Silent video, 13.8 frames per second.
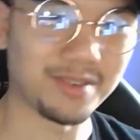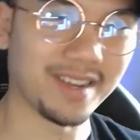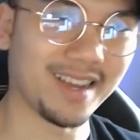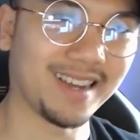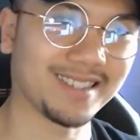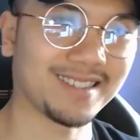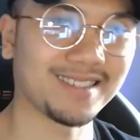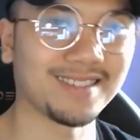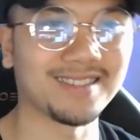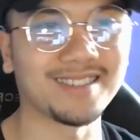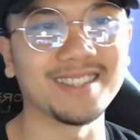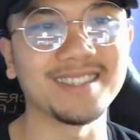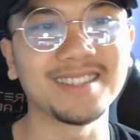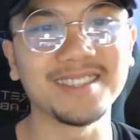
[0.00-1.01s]
to ask. All
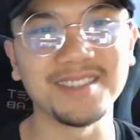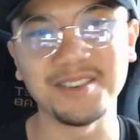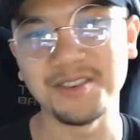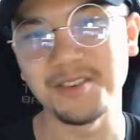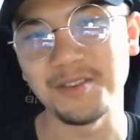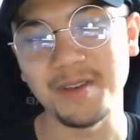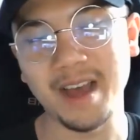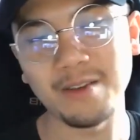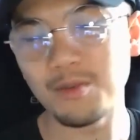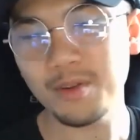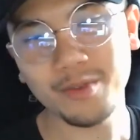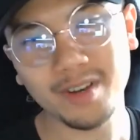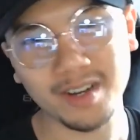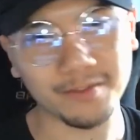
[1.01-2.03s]
right. So, I work
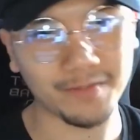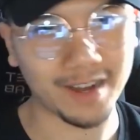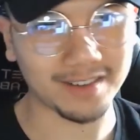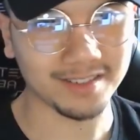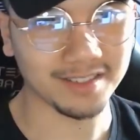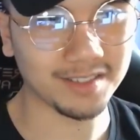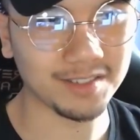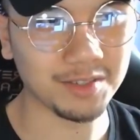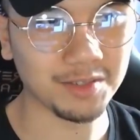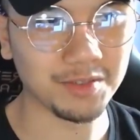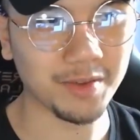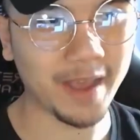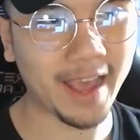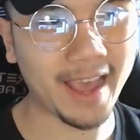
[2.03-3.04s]
with a lot of founders
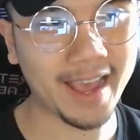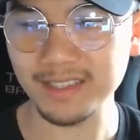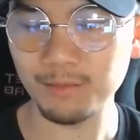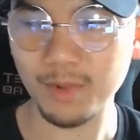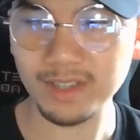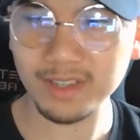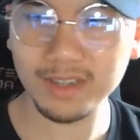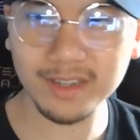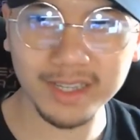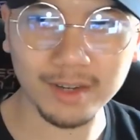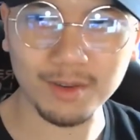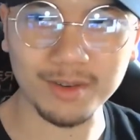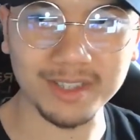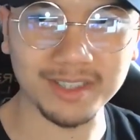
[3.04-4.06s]
too. And one thing that they
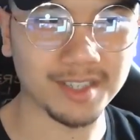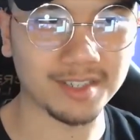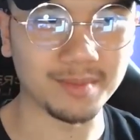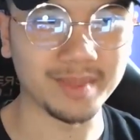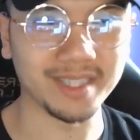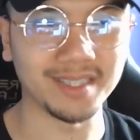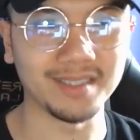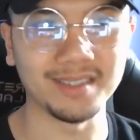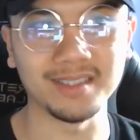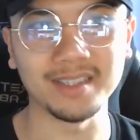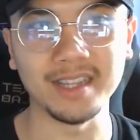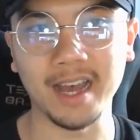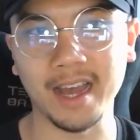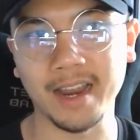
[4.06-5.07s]
always tell me is
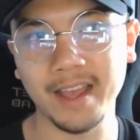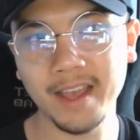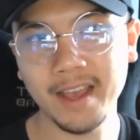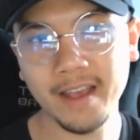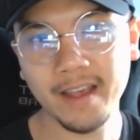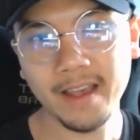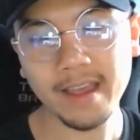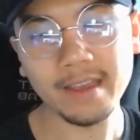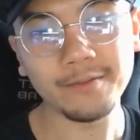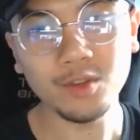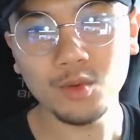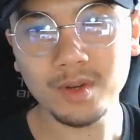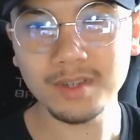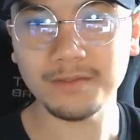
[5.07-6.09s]
that if you
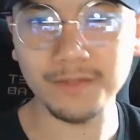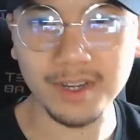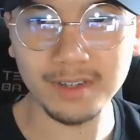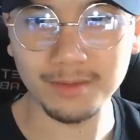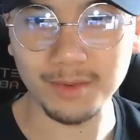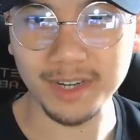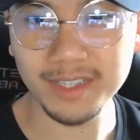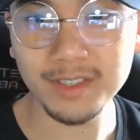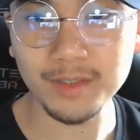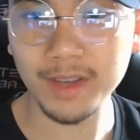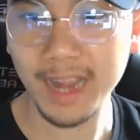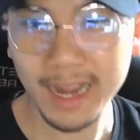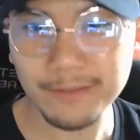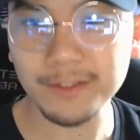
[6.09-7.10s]
want to fundraise, you
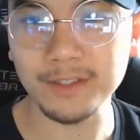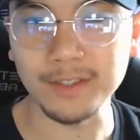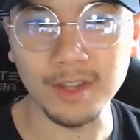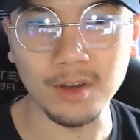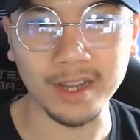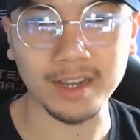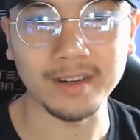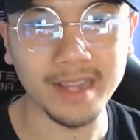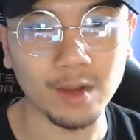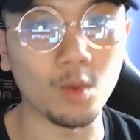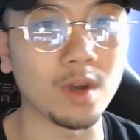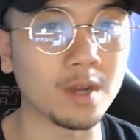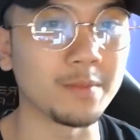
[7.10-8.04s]
have to know like a network of